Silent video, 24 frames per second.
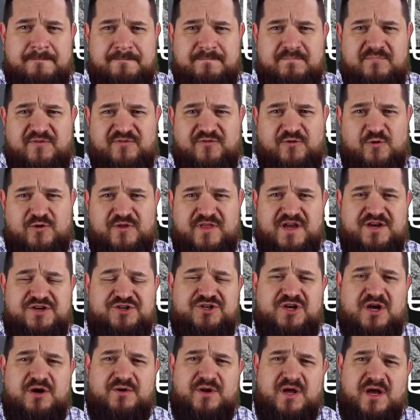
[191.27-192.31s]
Before they
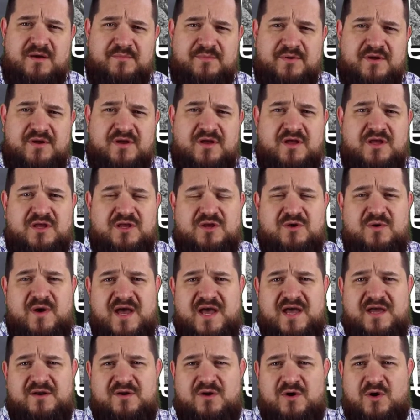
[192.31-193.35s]
showed up, you
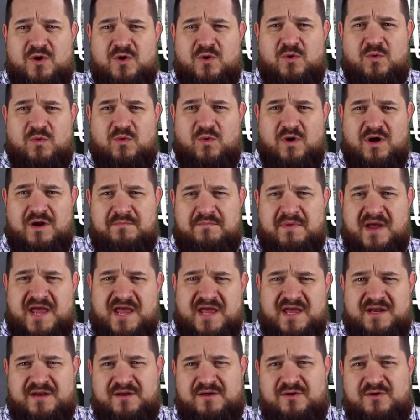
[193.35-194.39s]
had one
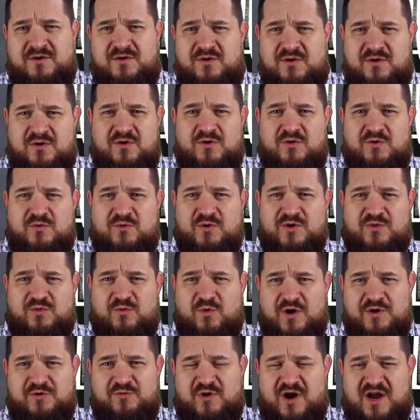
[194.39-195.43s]
man with
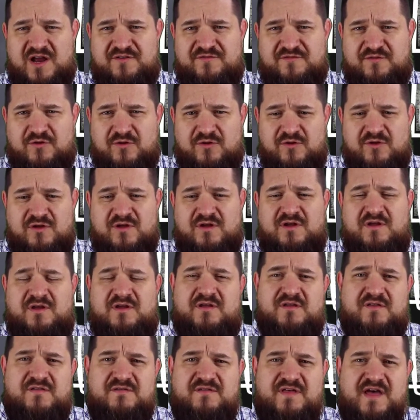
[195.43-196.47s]
one rifle
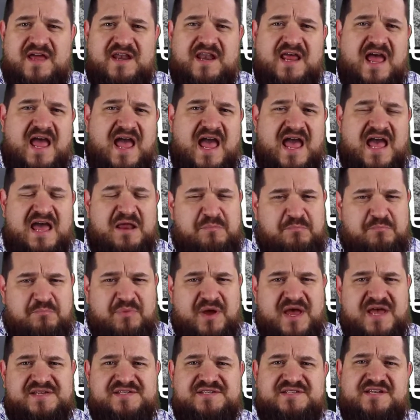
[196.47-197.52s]
that at
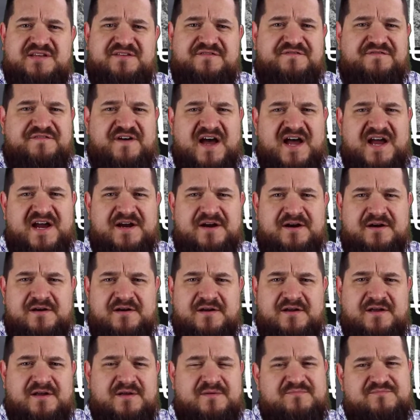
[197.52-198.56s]
best could fire
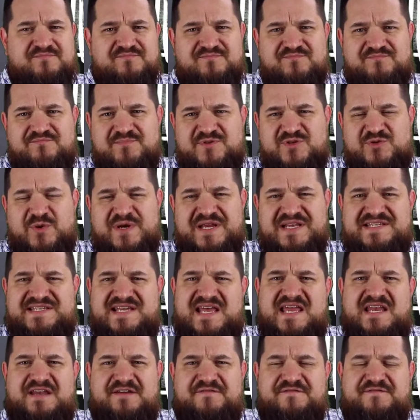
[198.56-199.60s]
between
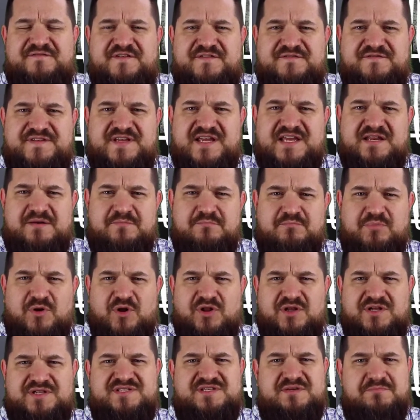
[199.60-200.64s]
10 and 15
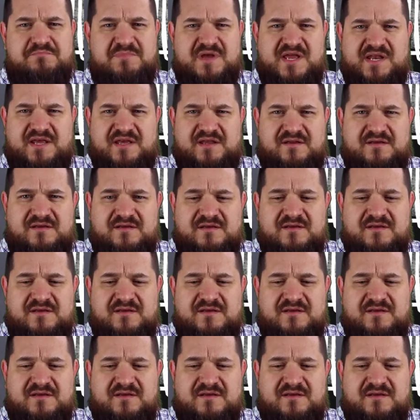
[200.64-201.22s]
bullets a minute.